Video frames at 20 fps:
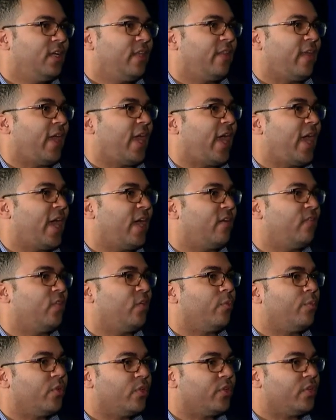they have the
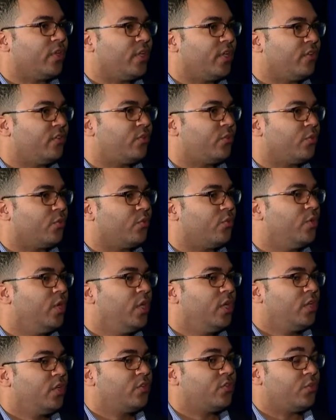ability to
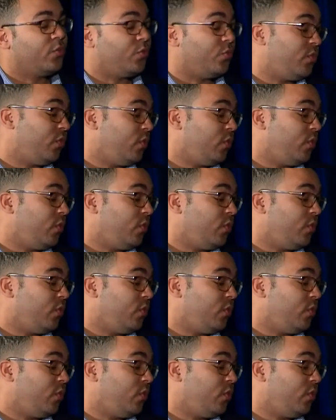to